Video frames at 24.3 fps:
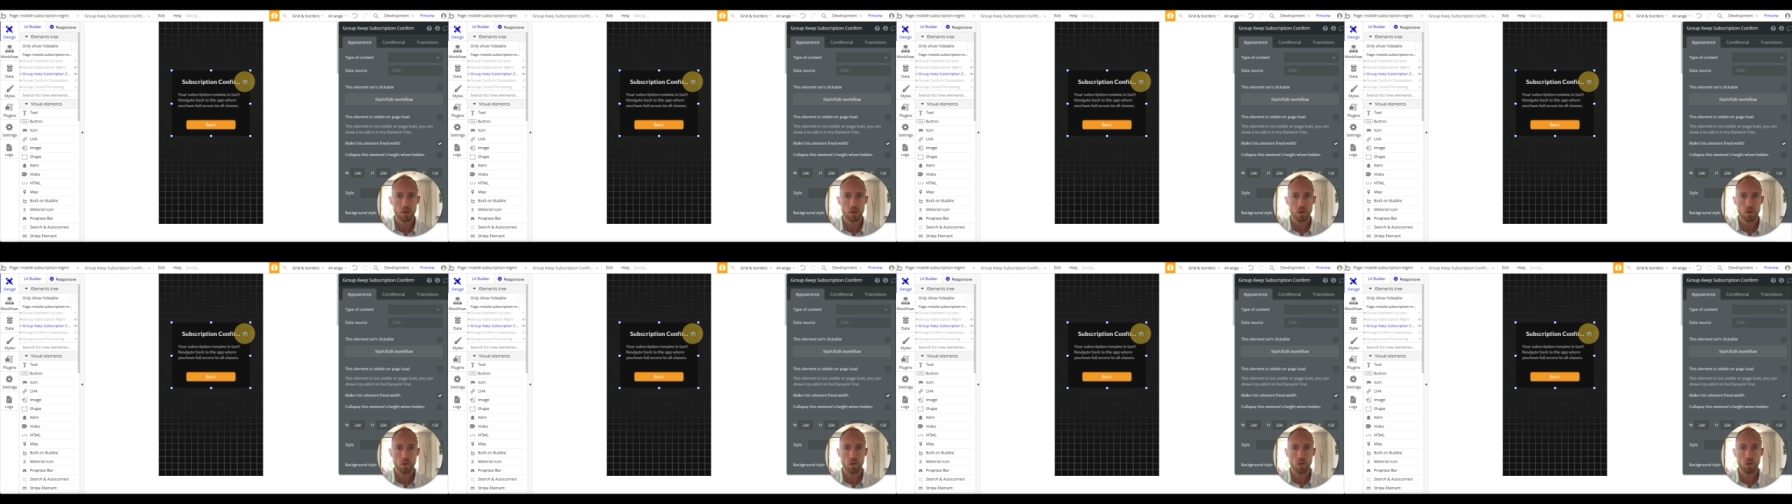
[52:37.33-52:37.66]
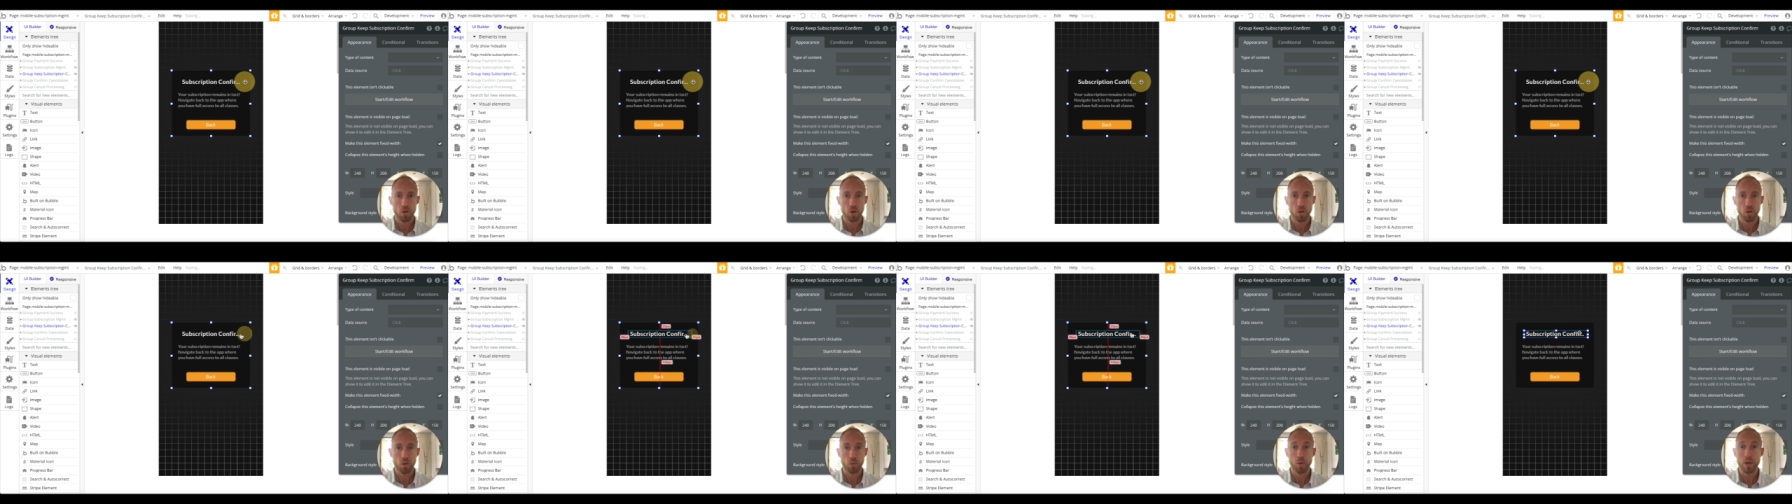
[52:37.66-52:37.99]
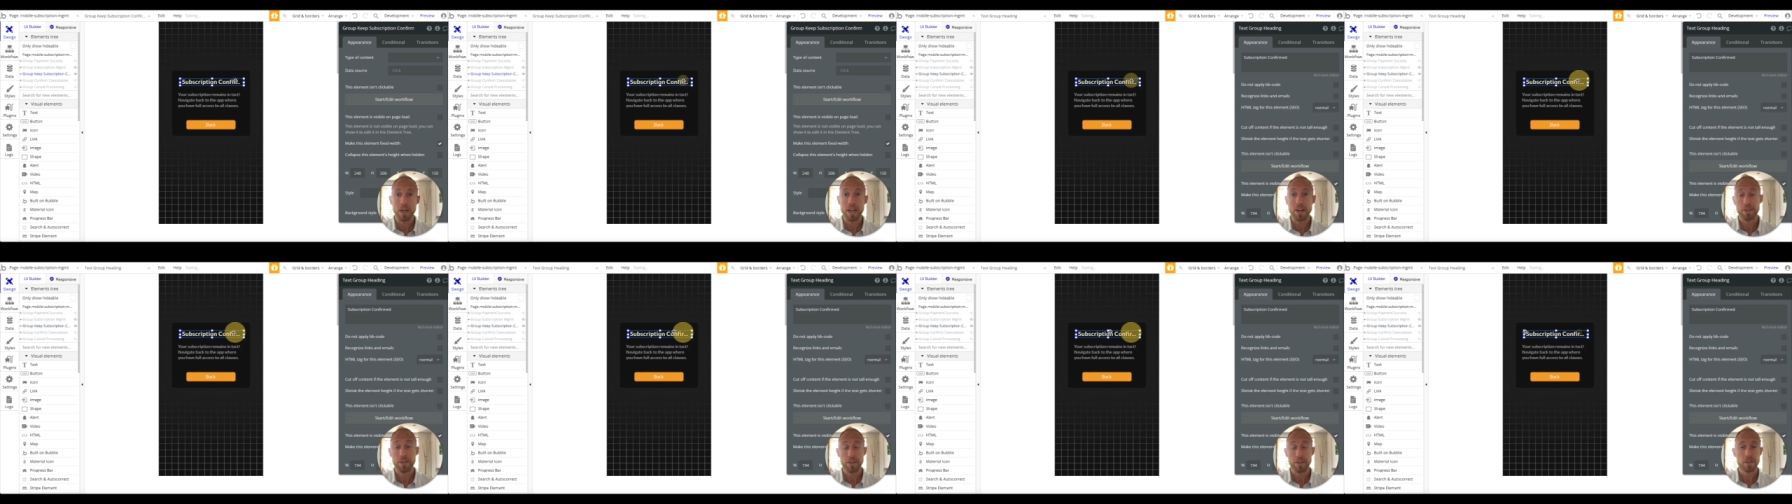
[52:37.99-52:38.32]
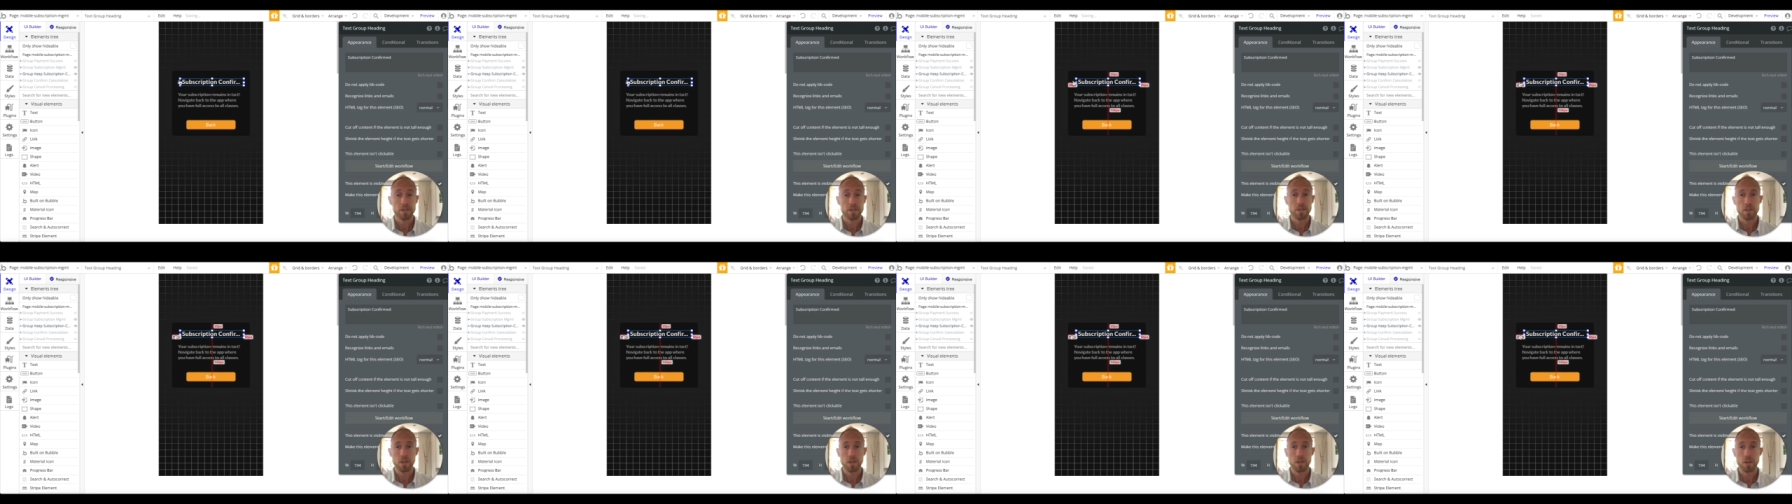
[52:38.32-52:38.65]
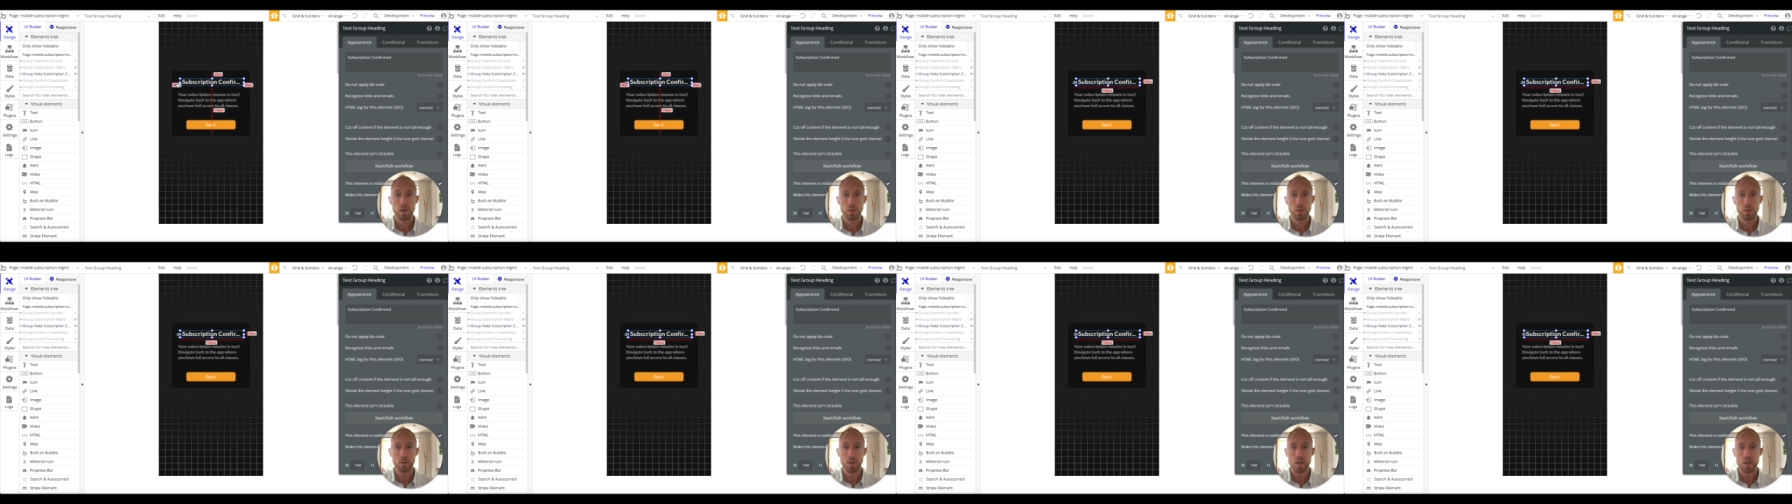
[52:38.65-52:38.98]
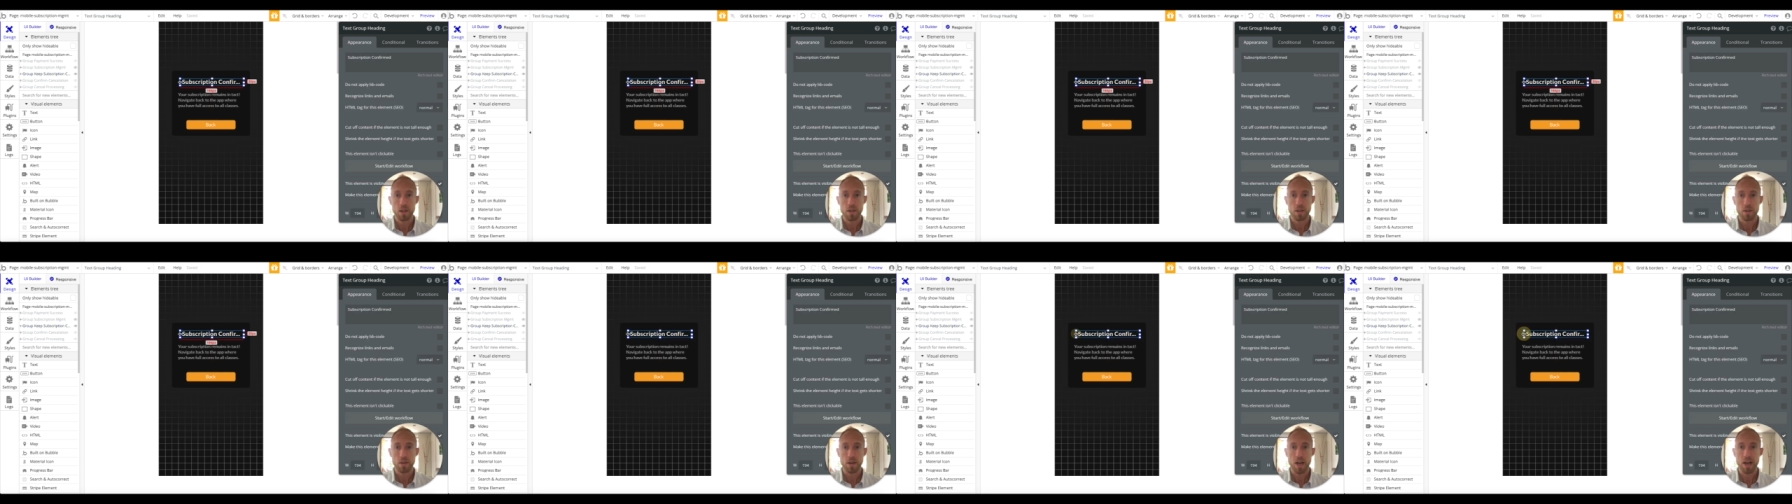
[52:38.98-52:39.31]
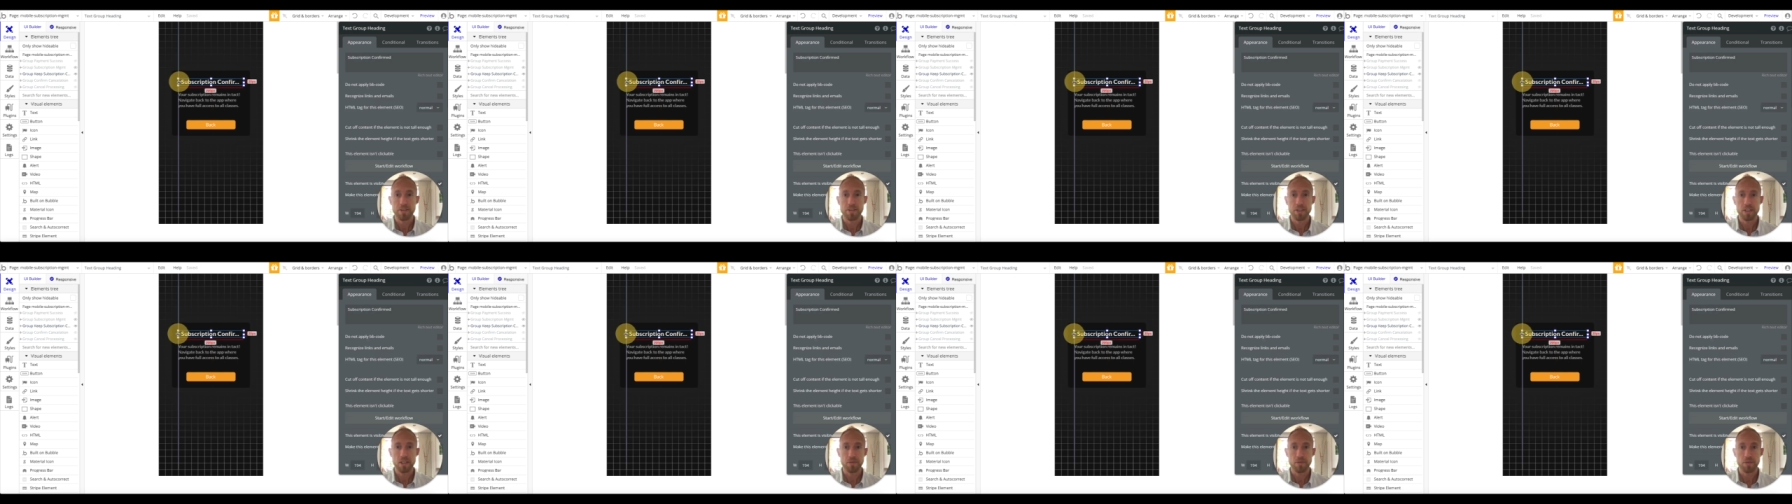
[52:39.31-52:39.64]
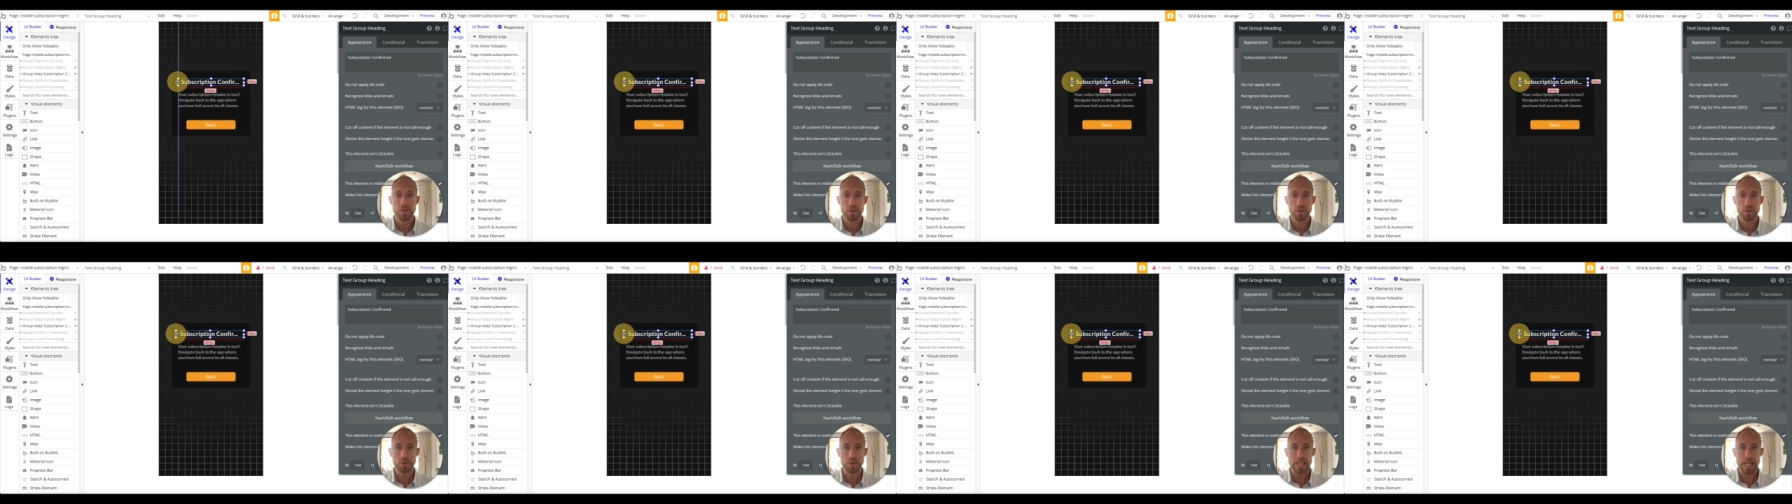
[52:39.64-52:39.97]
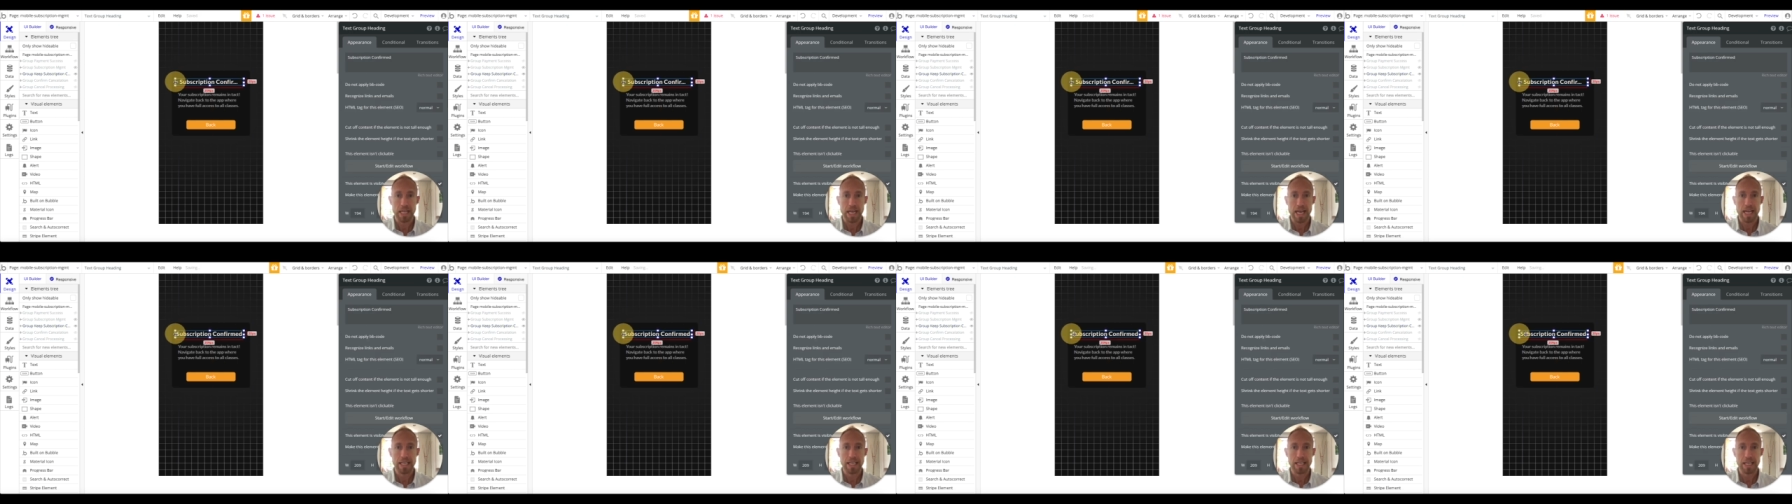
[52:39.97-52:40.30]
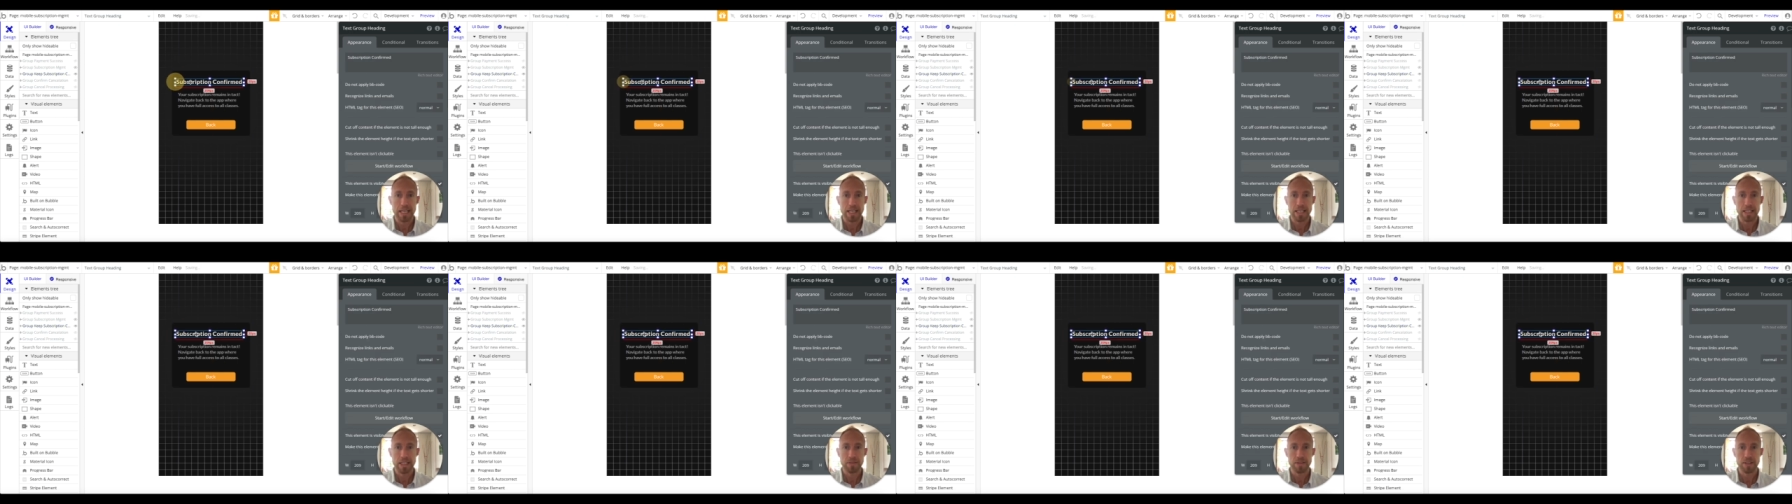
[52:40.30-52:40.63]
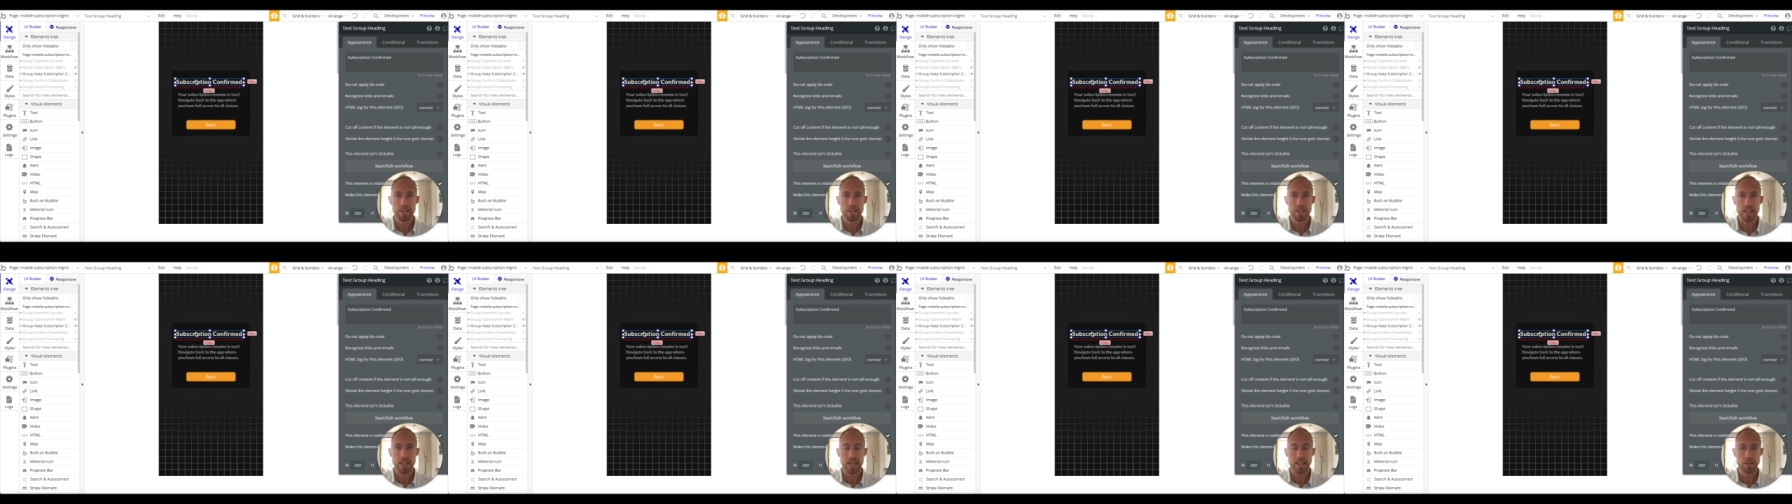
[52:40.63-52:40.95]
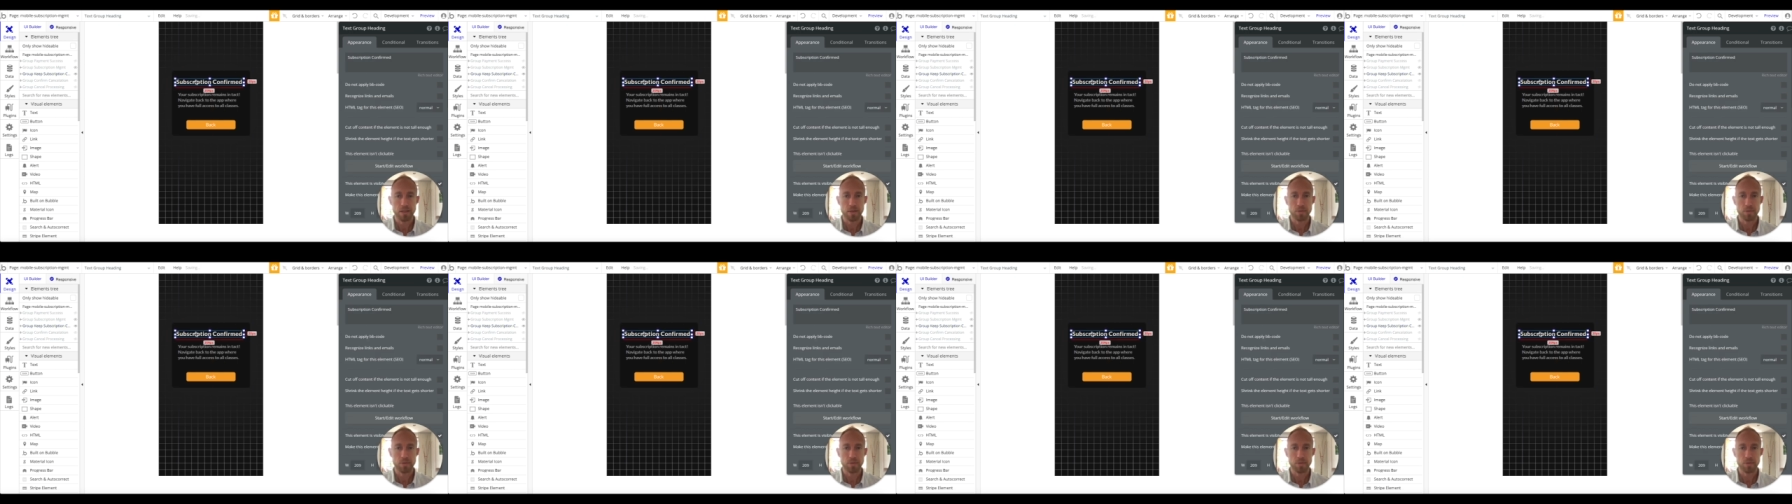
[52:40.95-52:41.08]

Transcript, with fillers: or whatever, you know, obviously feel free to edit any of this text.